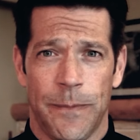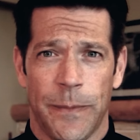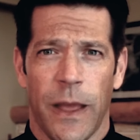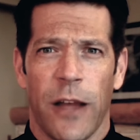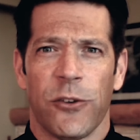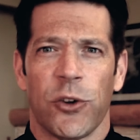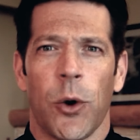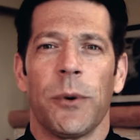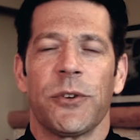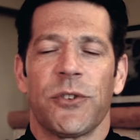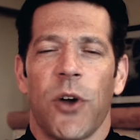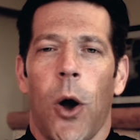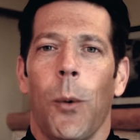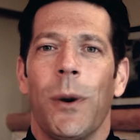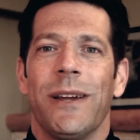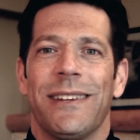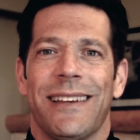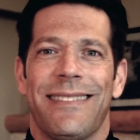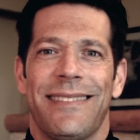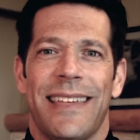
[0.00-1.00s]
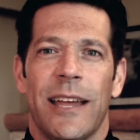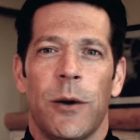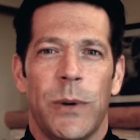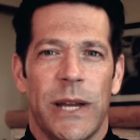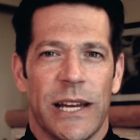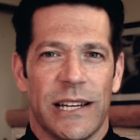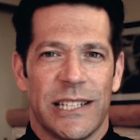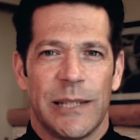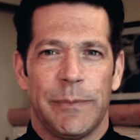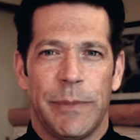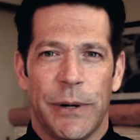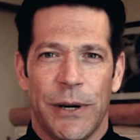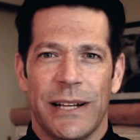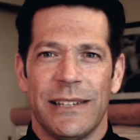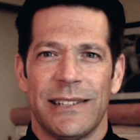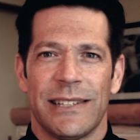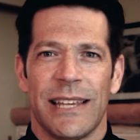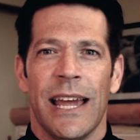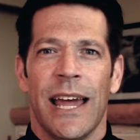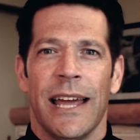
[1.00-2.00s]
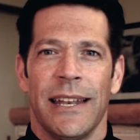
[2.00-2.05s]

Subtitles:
It's almost always a thing we experience,